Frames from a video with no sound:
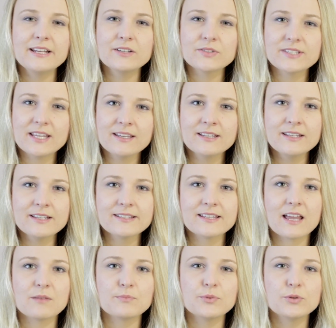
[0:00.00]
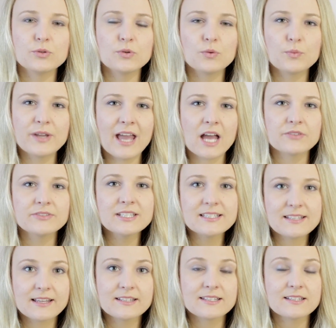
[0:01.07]
our second example, we have the
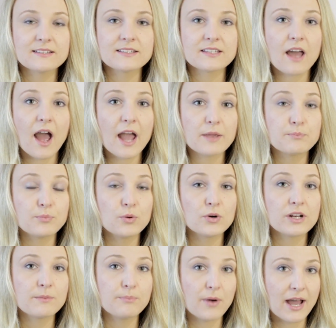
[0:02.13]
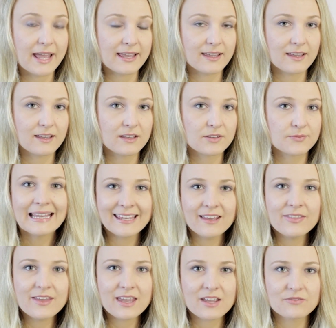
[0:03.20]
sentence, I bought a bike. Here
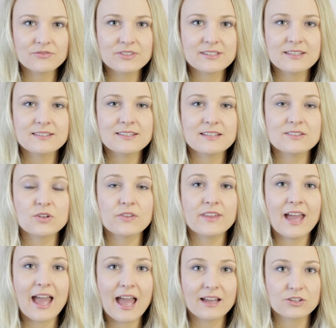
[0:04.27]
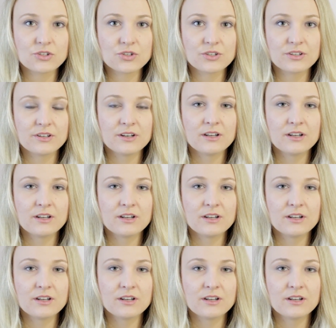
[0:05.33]
the emphasis is on the action.